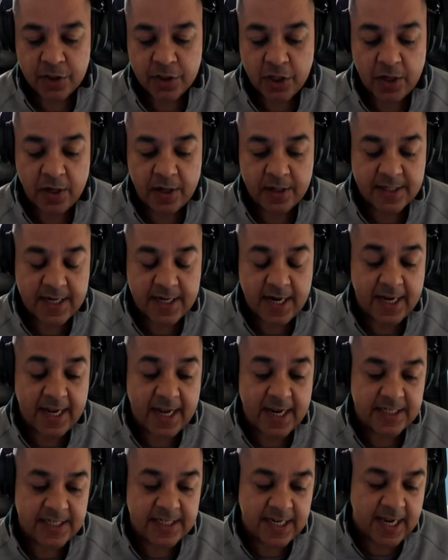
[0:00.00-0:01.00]
Azure Stack
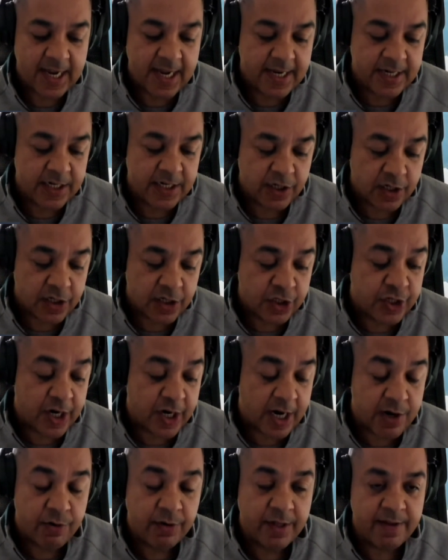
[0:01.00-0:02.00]
HCI,
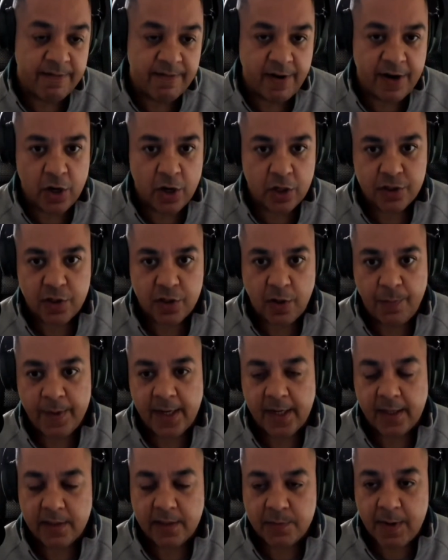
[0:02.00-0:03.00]
generally a very hot
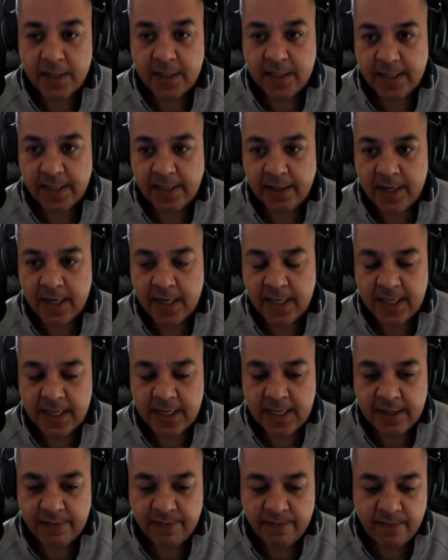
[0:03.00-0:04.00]
topic, especially in
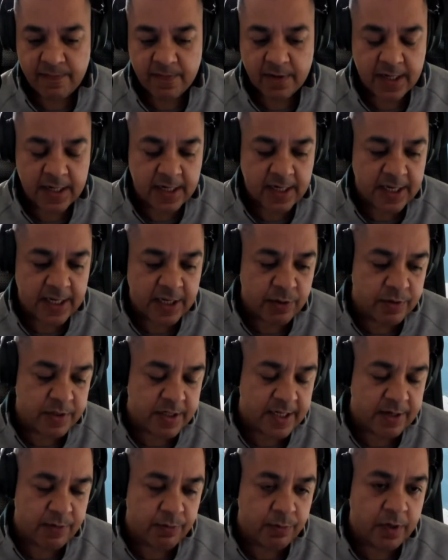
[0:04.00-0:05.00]
the in the
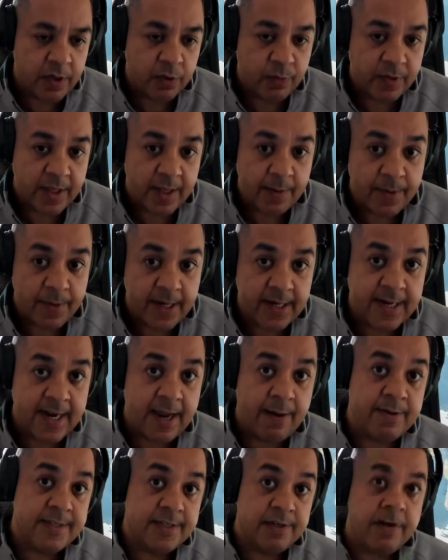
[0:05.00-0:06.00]
UC world with it being
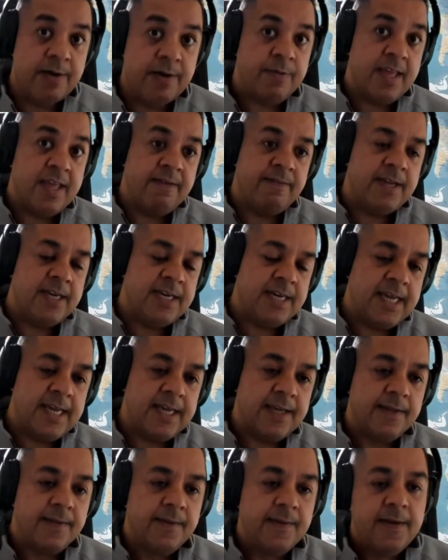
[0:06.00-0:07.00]
now integrated with
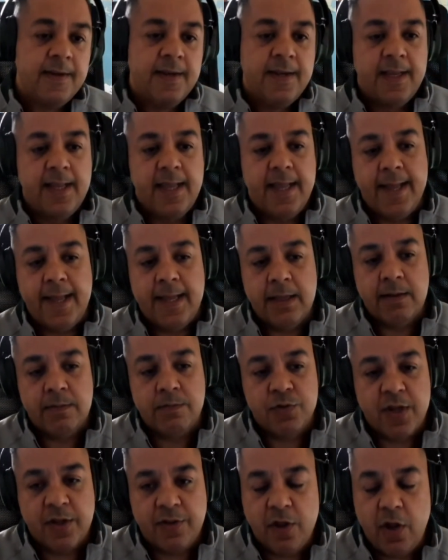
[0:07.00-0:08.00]
AVD. Um,
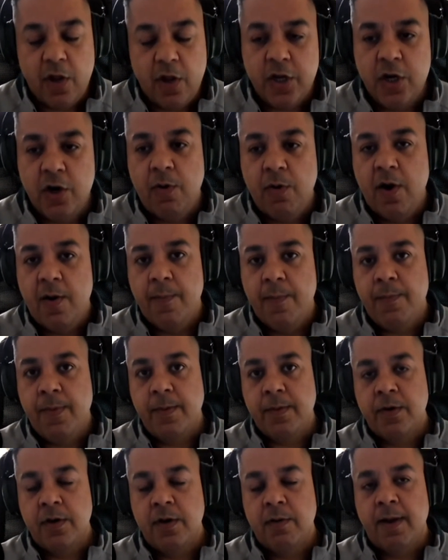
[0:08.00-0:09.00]
so I thought, you know what,
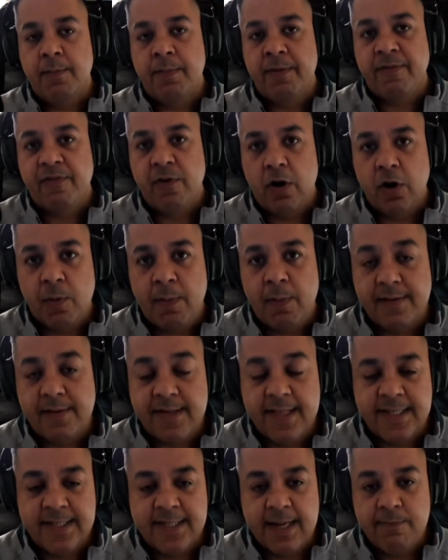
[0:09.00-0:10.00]
you know, before I go back
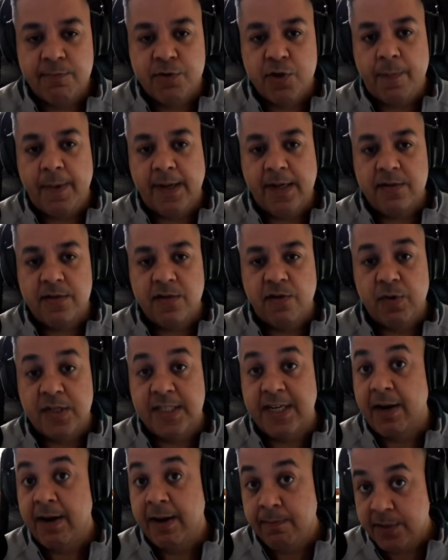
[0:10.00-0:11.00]
to the exam topic stuff,
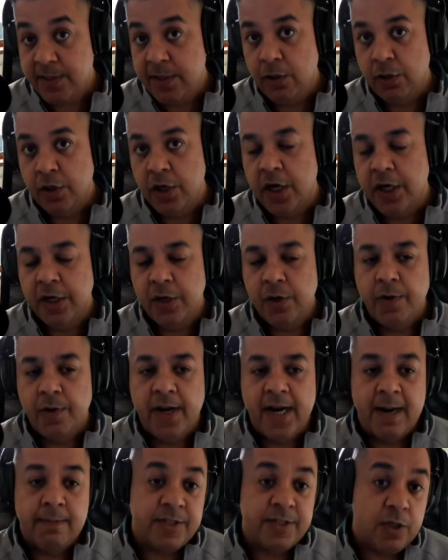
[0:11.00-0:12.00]
which I am still going to do,
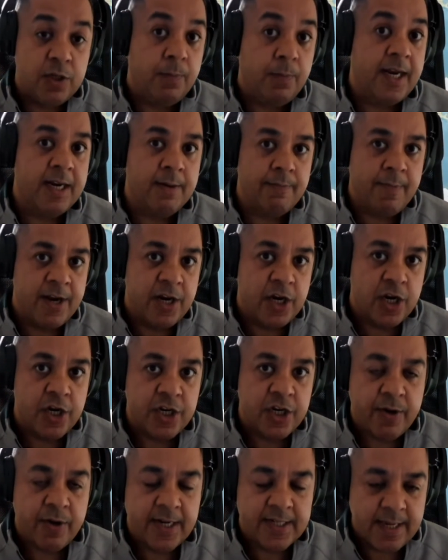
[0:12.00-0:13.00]
and I'm still planning my
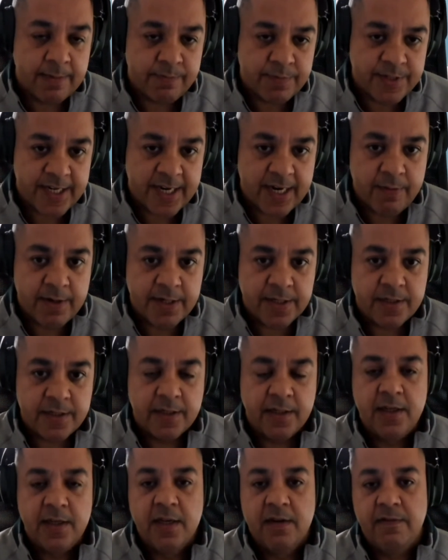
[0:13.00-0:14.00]
Nerdio exam series
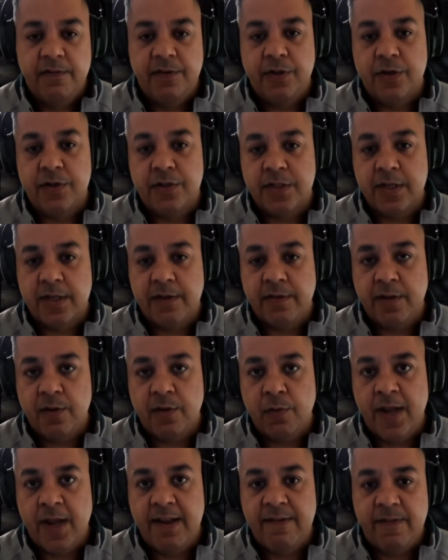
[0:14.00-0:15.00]
for those that, that, are
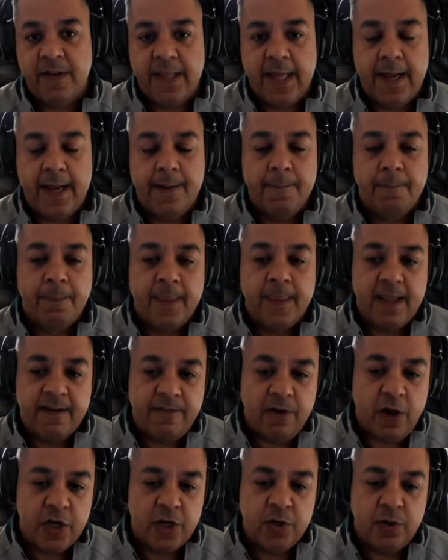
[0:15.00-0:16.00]
waiting for that. I
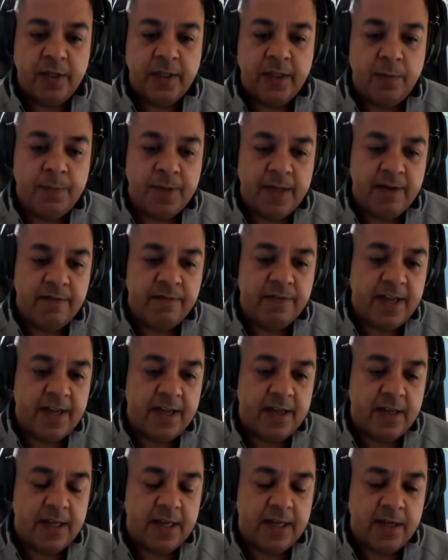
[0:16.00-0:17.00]
thought I'd do a little bit of a
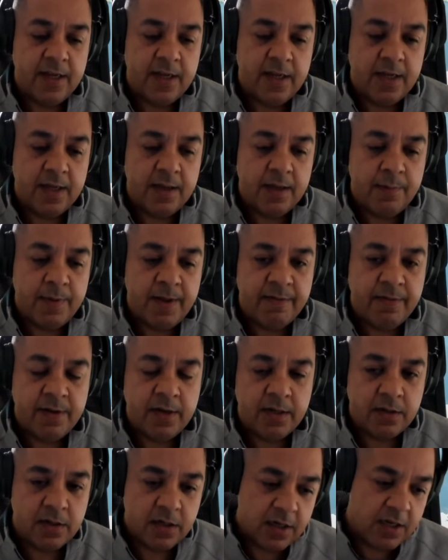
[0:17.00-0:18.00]
uh, a bit of
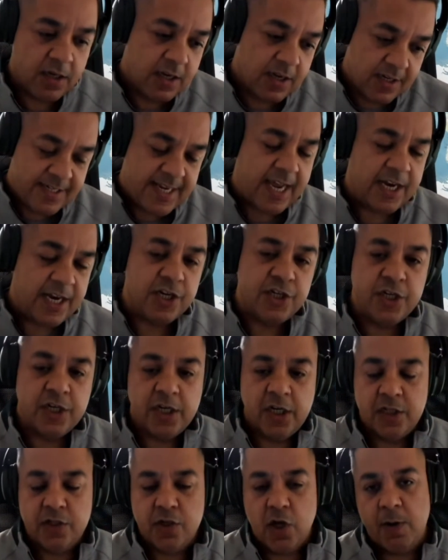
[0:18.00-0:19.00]
a
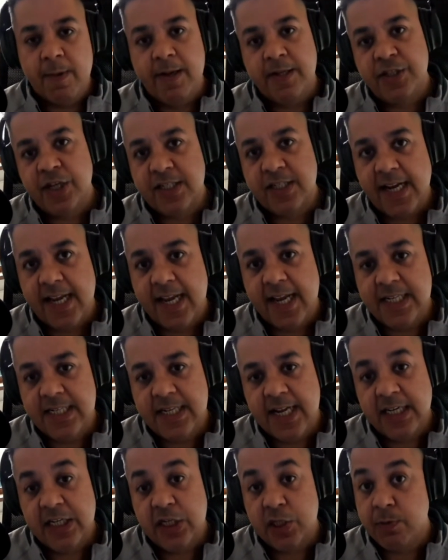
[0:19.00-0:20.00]
tangent and talk about Azure Stack It's
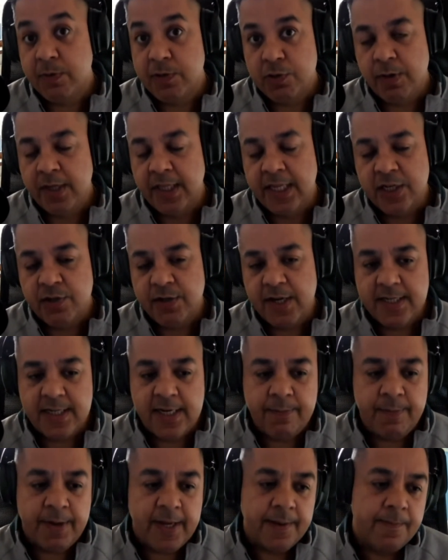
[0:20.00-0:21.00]
something that's really
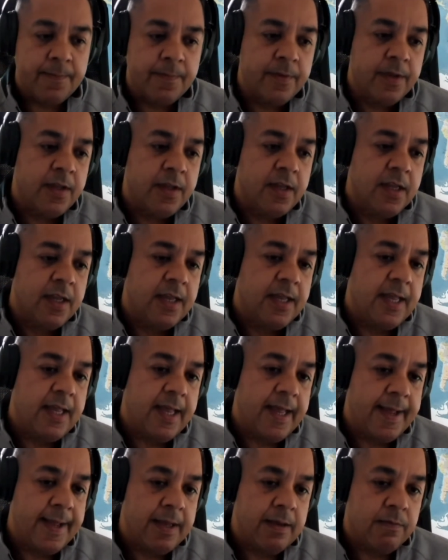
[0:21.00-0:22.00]
interested me.
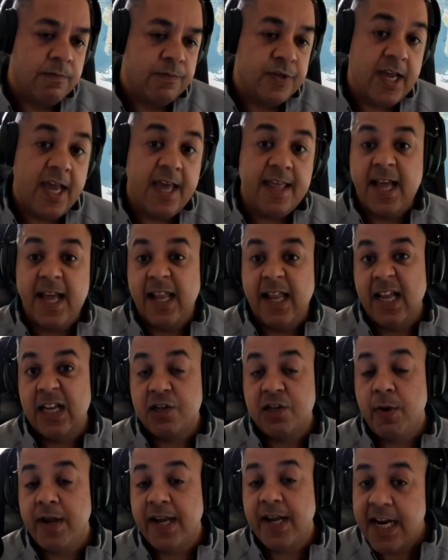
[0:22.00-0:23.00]
Um, so yeah, that,
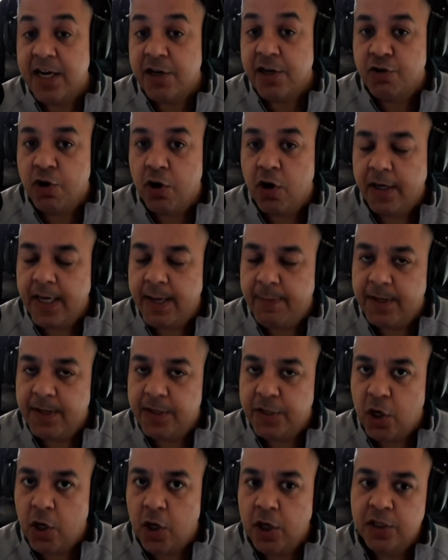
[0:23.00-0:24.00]
that's quick intro. Keep it
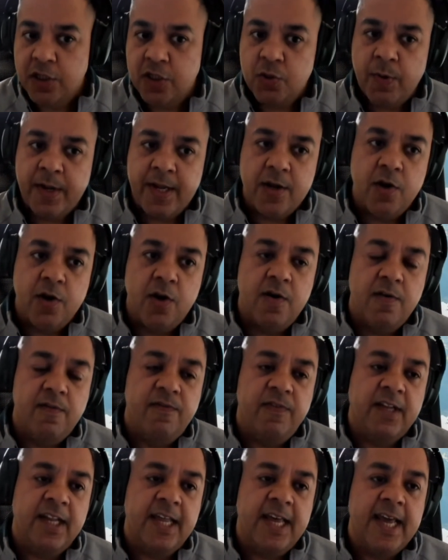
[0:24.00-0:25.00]
short and sweet.
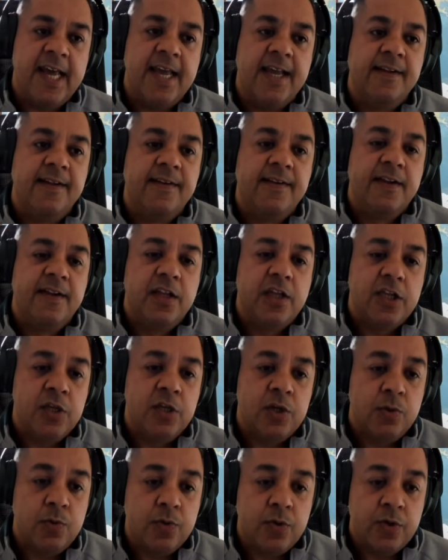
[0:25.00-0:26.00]
Hopefully,
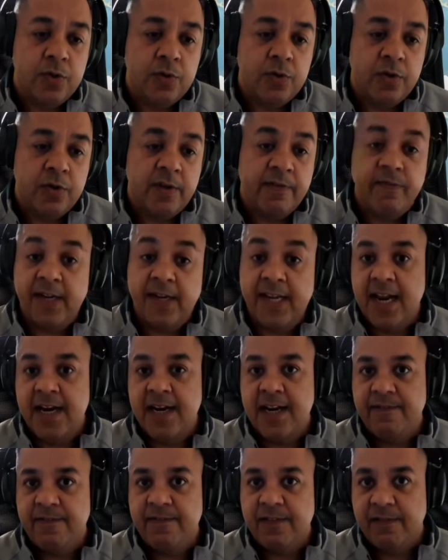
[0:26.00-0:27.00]
you you if
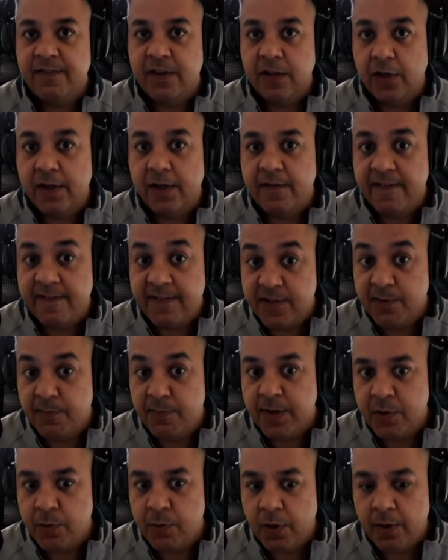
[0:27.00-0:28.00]
again if, if you're looking if it's
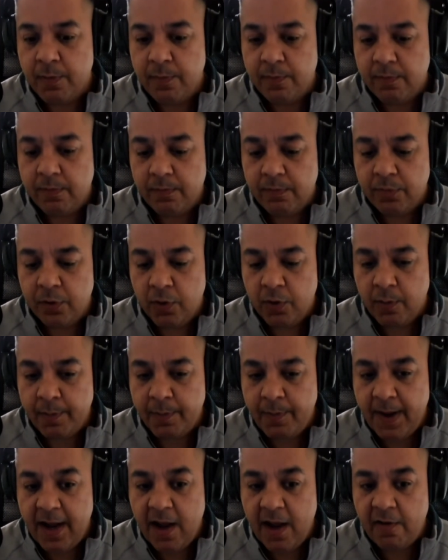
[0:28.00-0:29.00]
something you want to you want to
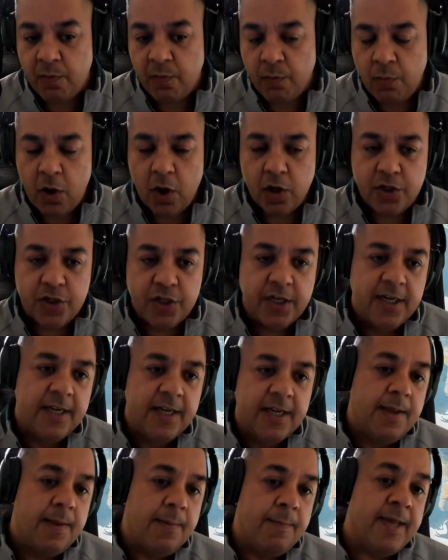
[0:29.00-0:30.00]
be part of and watch,
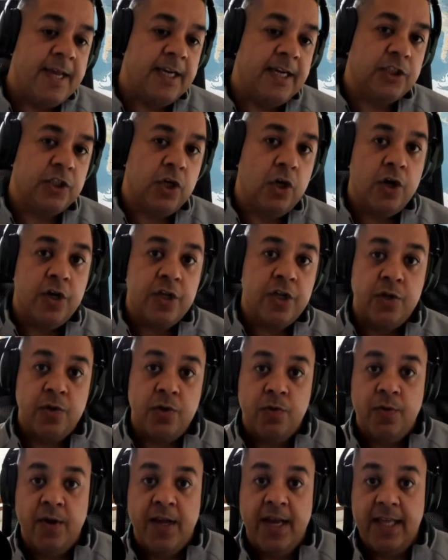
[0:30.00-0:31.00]
make sure
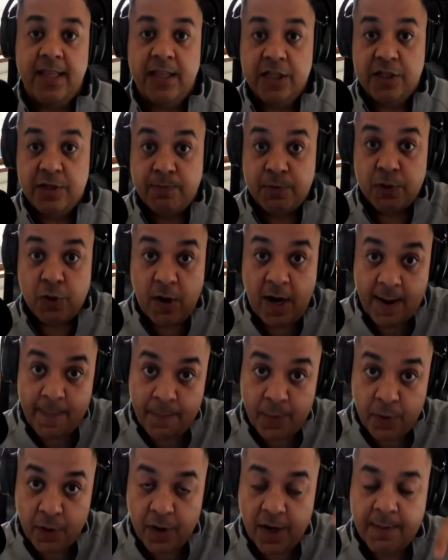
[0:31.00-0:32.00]
you hit the subscribe
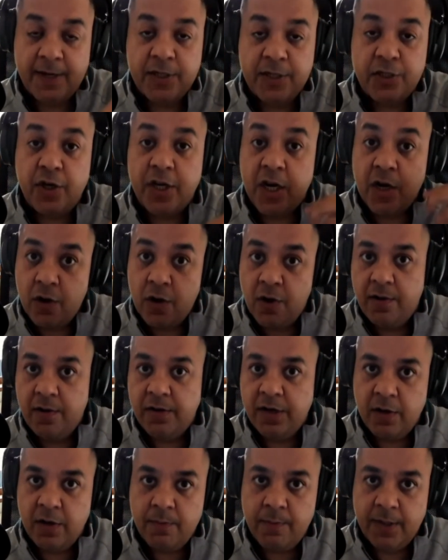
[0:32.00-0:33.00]
button. Make sure you know
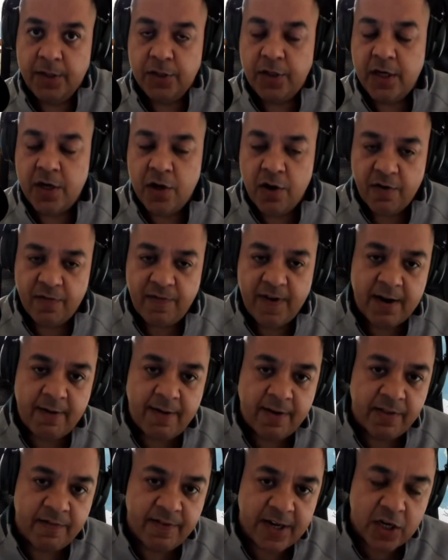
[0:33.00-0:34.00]
you know make sure you notify
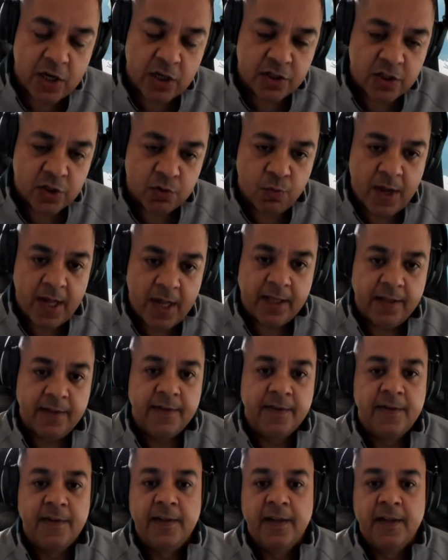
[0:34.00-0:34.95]
her on the videos as well.